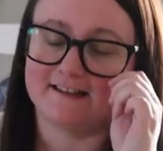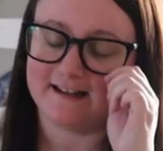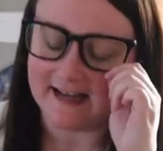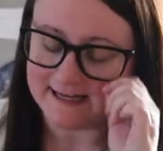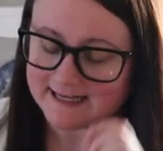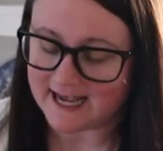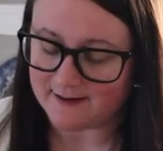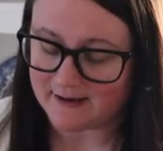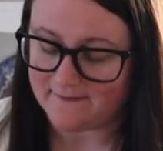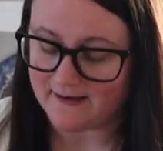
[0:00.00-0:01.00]
so the next
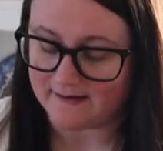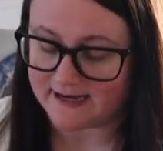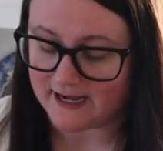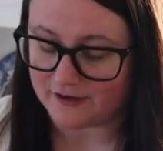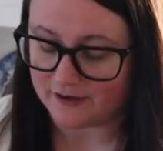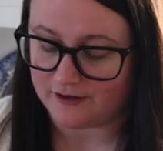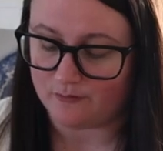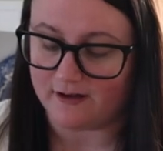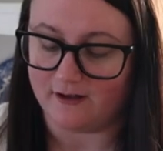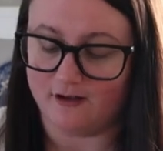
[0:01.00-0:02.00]
item I found at
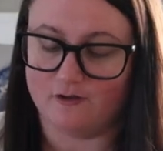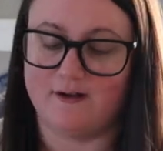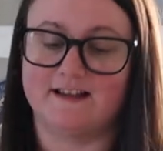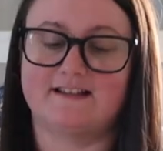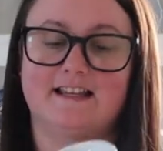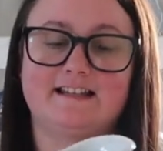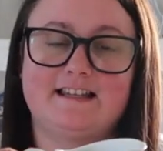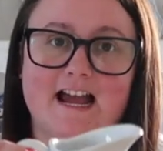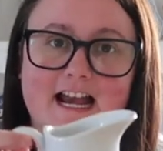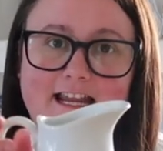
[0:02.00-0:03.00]
Goodwill was this
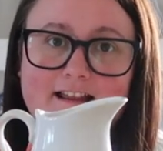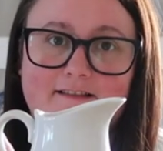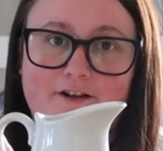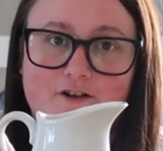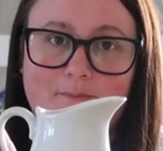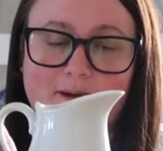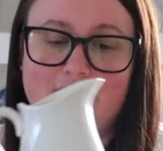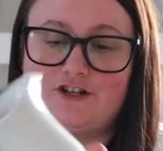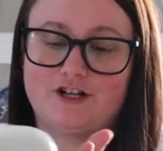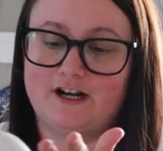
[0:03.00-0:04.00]
tiny little
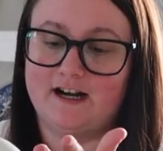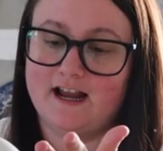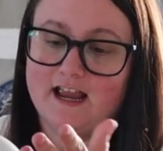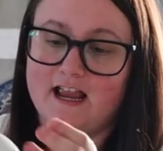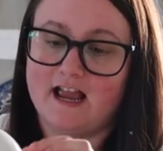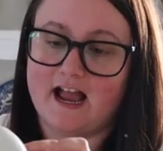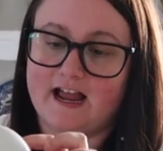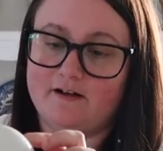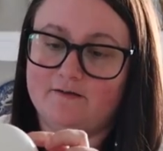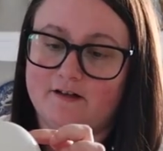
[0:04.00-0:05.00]
pitcher
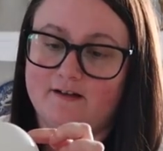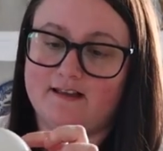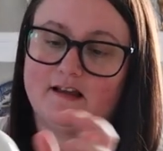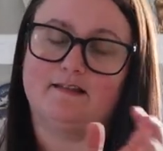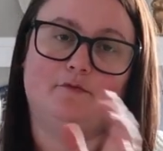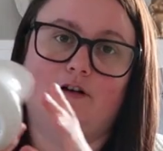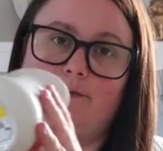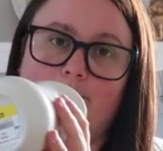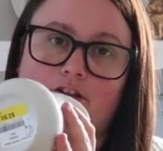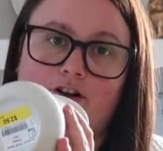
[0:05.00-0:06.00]
I don't know,
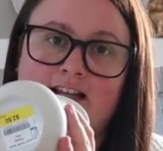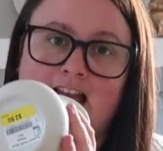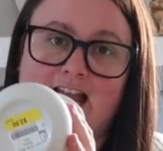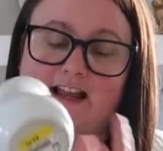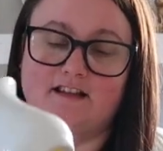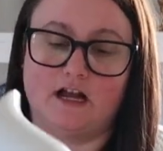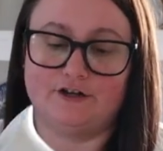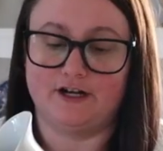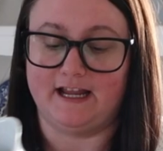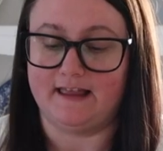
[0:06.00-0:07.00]
well, their tag is
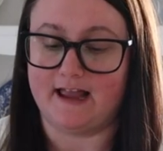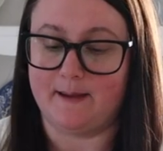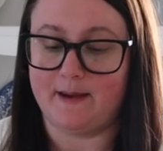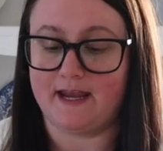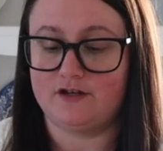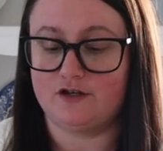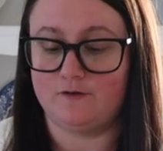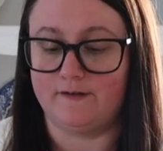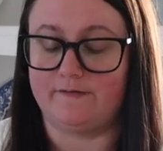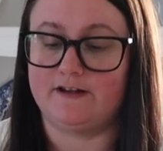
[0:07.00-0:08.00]
underneath. I paid
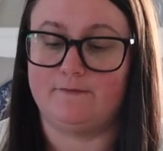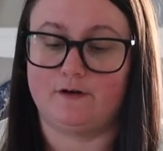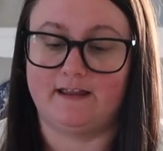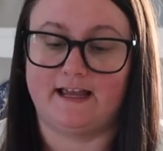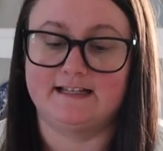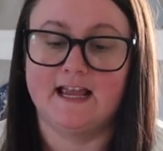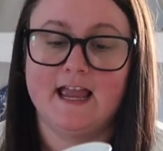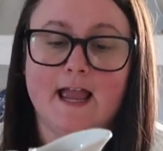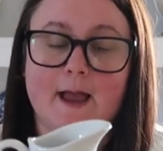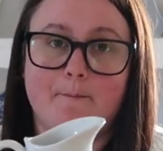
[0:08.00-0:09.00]
250 for this,
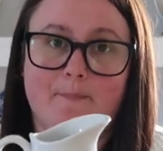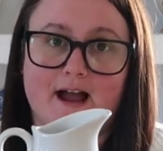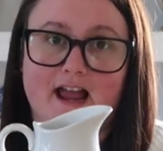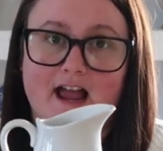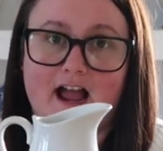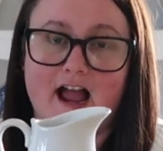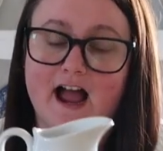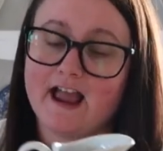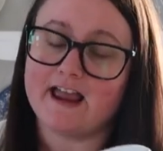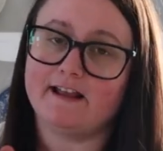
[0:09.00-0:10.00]
but
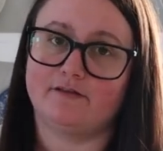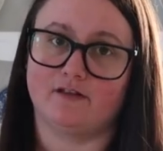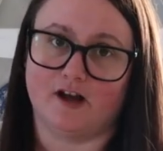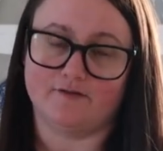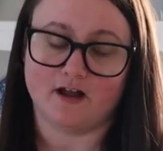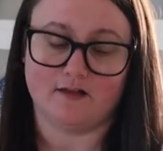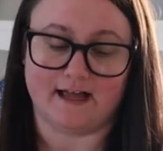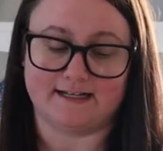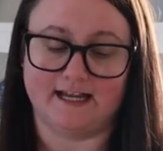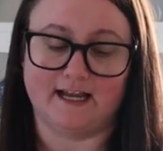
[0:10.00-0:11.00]
I love
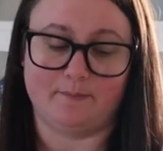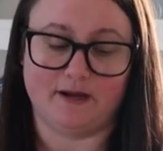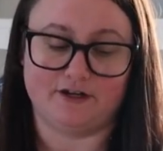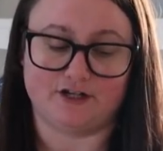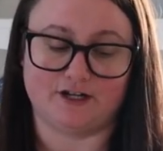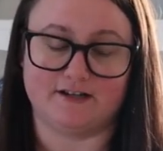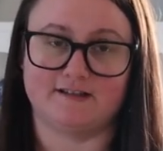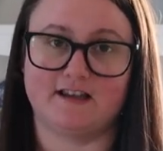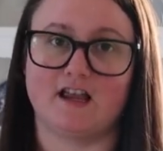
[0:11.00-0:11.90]
collecting pictures.